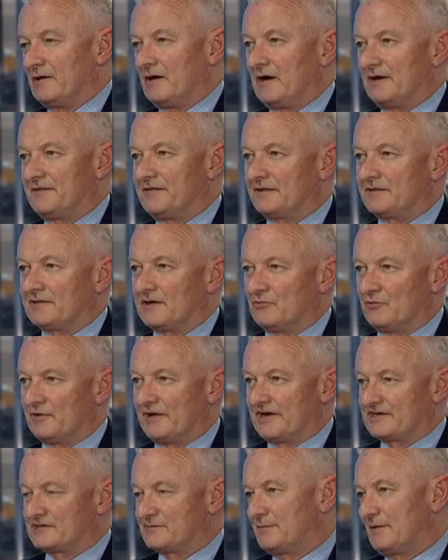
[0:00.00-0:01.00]
I think they would
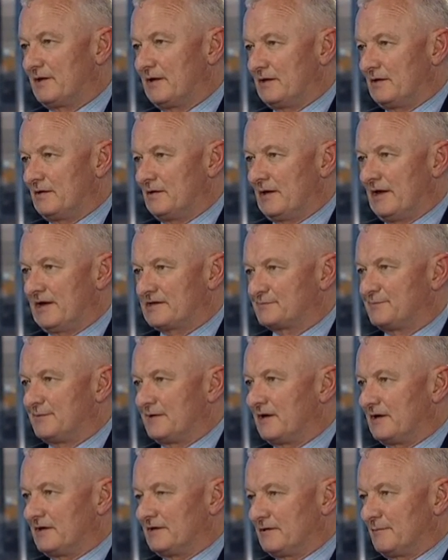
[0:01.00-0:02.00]
exp-
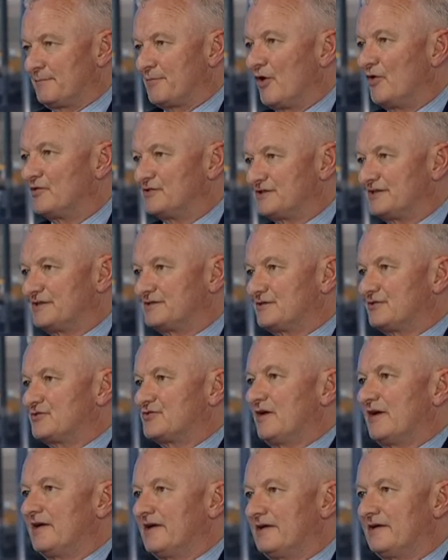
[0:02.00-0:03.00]
expedite the process to
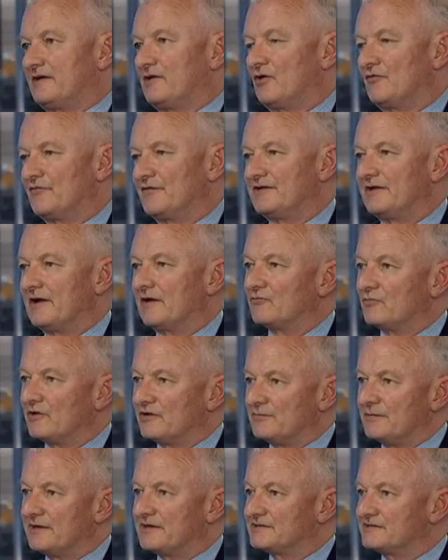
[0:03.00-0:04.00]
try and get it over and done
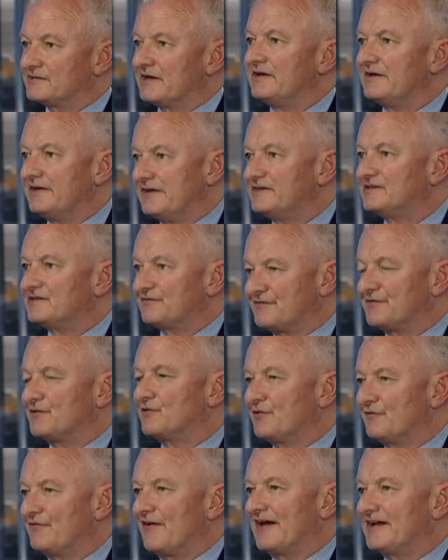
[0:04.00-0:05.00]
with, because they need to fill
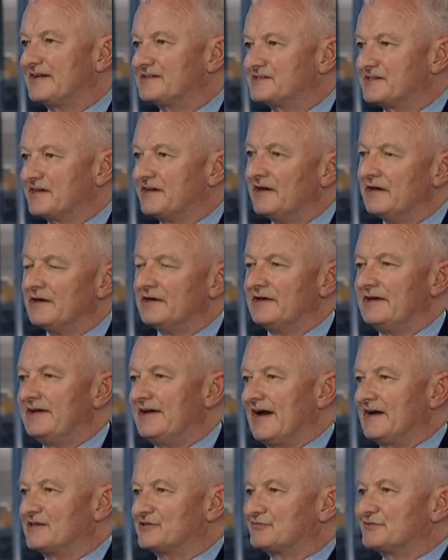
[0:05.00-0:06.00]
the vacancy. He
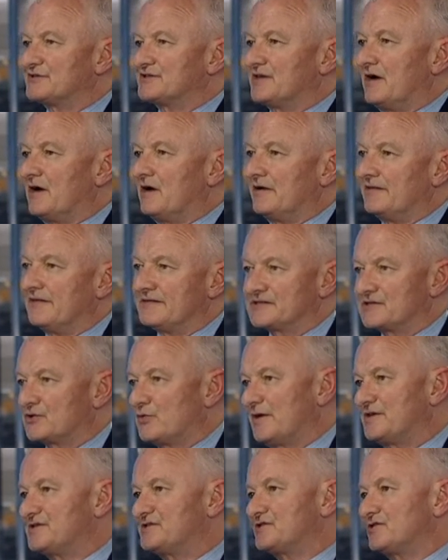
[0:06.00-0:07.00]
has resigned. There's
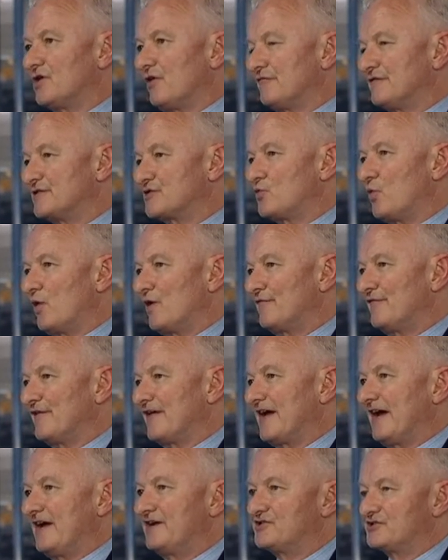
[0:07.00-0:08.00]
questions over his
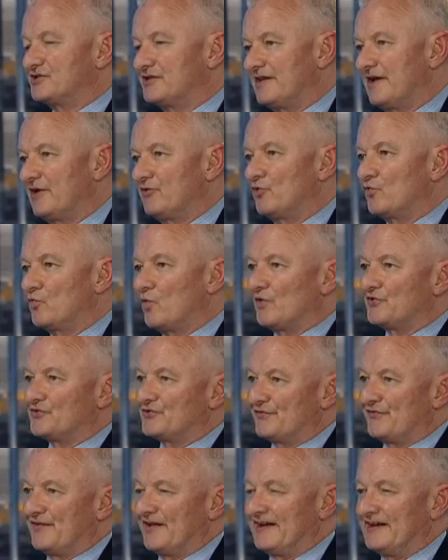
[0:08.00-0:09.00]
qualification. They would want
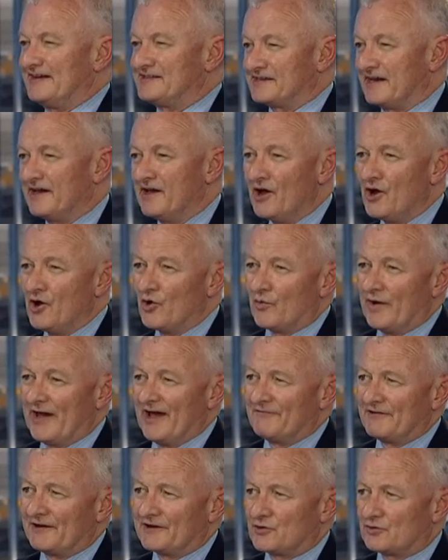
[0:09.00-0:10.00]
to fill it easily. We
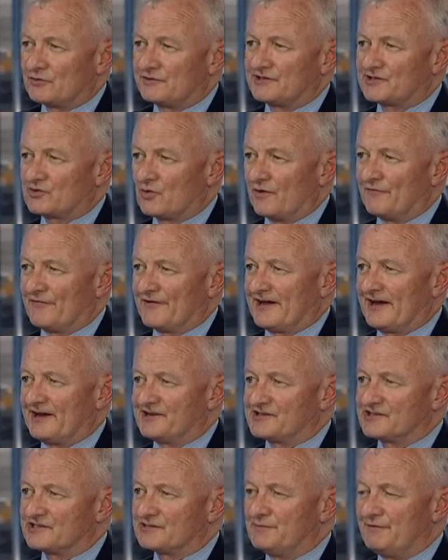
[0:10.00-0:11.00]
have had
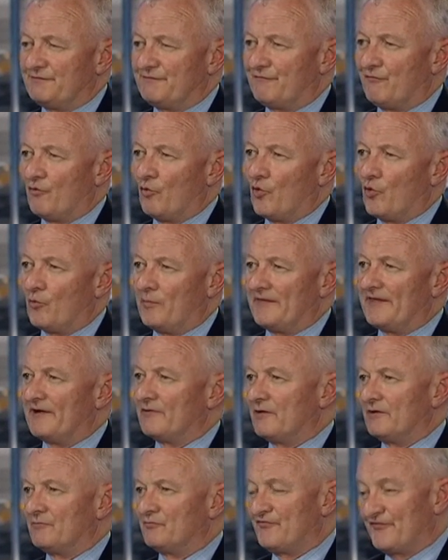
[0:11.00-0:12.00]
disqualifications before, but they
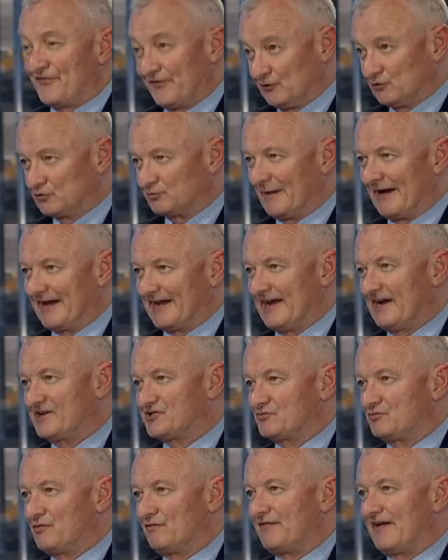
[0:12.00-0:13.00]
were filled by
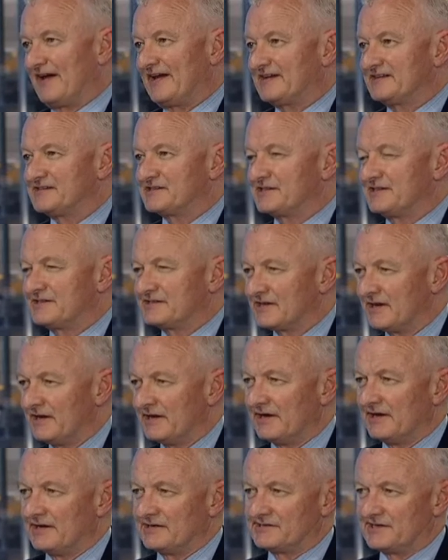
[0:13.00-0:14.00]
casual vacancies.
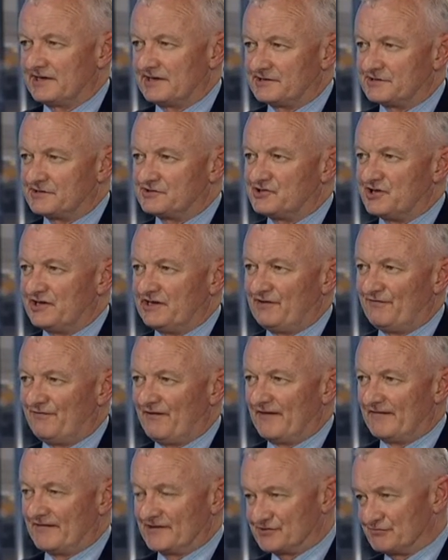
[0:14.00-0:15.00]
Mm-hmm. Senator Jeannie
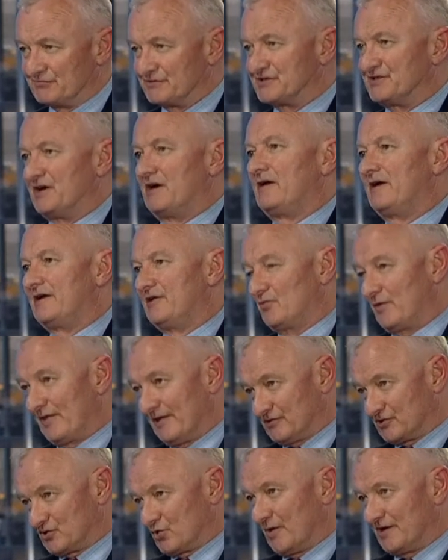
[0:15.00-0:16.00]
Ferris resigned when
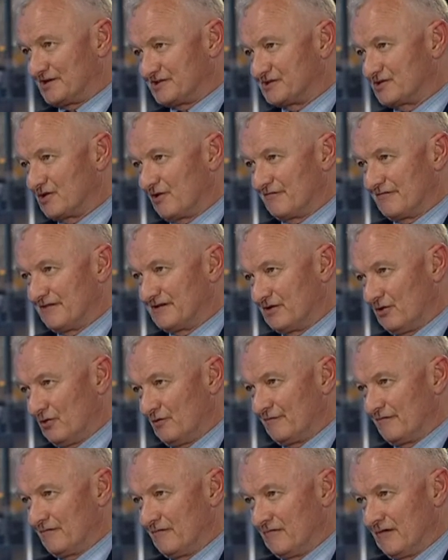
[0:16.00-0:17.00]
there was questions over in,
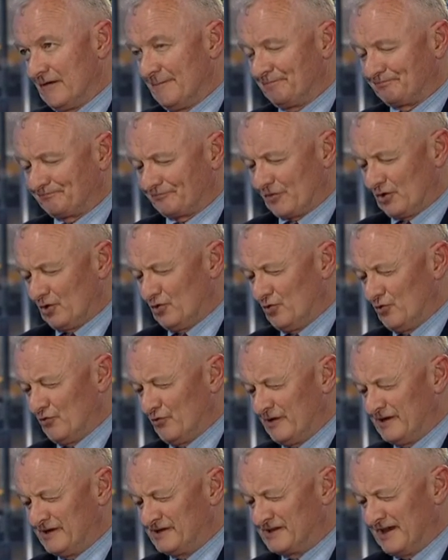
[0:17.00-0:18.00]
over um, her
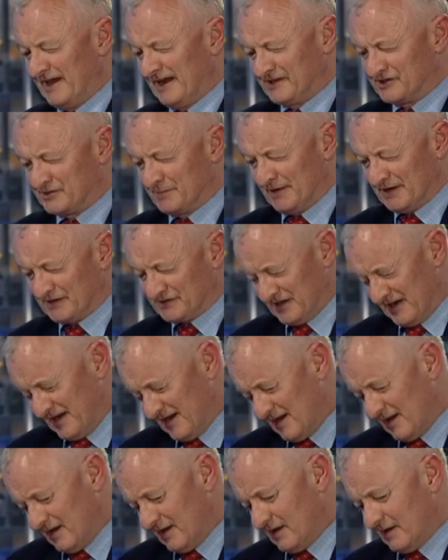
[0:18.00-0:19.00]
in- eligibility,
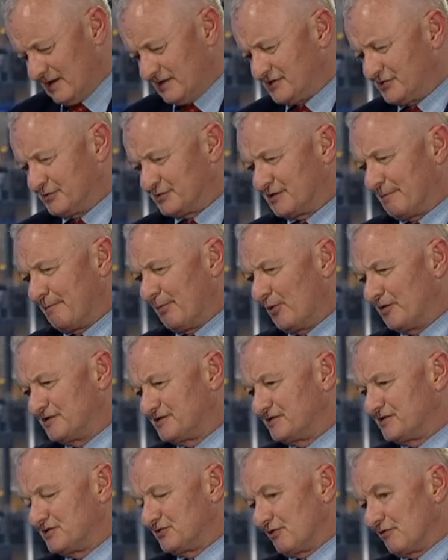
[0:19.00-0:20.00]
and she was
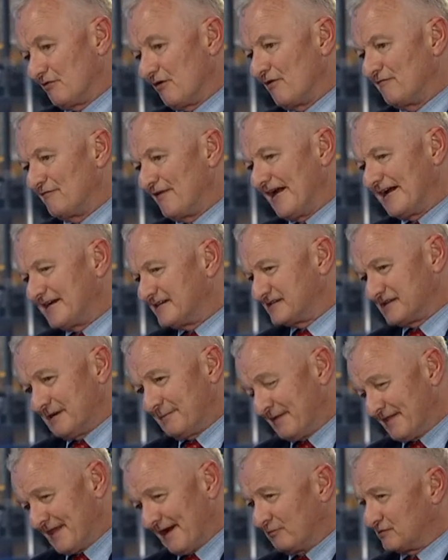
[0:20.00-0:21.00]
appointed to her own vacancy.
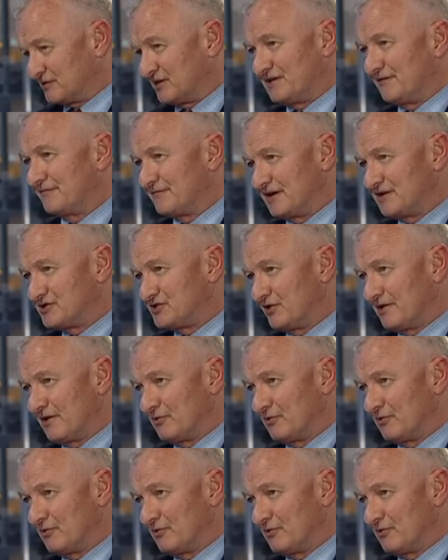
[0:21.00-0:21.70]
But that was a different issue.